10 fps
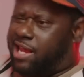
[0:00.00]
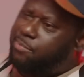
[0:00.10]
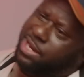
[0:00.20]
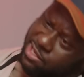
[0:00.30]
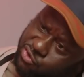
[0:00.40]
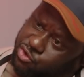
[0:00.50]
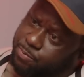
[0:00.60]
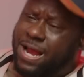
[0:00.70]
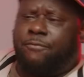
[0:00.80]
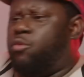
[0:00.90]
he being
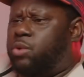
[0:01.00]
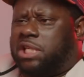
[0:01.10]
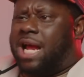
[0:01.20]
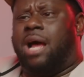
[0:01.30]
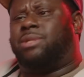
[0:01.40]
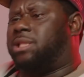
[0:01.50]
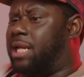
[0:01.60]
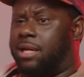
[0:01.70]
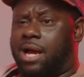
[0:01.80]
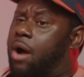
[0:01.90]
disrespectful when yeah, Shine was just like,
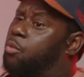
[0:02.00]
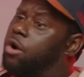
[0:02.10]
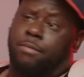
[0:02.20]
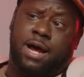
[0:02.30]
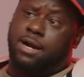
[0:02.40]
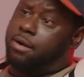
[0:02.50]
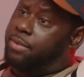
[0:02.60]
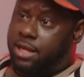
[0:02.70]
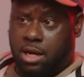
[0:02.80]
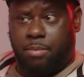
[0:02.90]
nigga, I want mine and I'm gonna
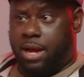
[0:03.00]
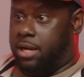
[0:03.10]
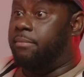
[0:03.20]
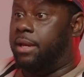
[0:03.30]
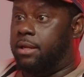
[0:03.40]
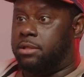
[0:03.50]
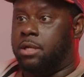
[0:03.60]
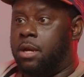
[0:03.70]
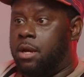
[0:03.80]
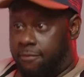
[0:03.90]
get it by any means.
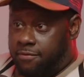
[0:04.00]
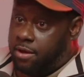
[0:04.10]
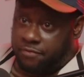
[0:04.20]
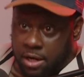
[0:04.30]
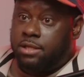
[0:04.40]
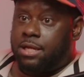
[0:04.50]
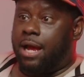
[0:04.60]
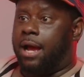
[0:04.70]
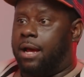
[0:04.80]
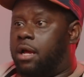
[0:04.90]
If, if it is,
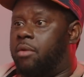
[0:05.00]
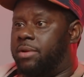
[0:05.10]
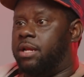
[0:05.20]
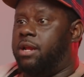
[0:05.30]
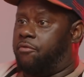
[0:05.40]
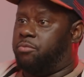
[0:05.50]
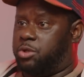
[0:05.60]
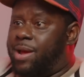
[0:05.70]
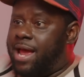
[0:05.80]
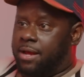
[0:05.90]
I, I, gotta come at the nigga from
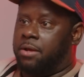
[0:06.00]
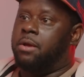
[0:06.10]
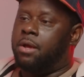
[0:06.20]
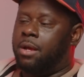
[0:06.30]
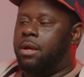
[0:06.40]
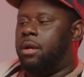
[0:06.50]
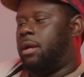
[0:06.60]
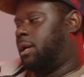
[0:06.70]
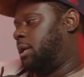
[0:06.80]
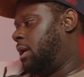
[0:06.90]
smack.
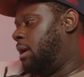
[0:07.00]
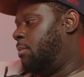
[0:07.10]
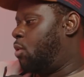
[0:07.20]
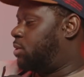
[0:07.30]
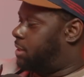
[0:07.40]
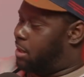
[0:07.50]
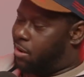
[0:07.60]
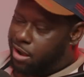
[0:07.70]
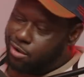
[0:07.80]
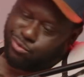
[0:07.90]
Okay. And Mook was like, yo,
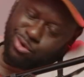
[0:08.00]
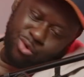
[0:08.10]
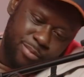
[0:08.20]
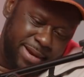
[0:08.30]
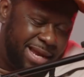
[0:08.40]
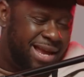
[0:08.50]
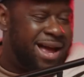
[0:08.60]
I don't know, man. He a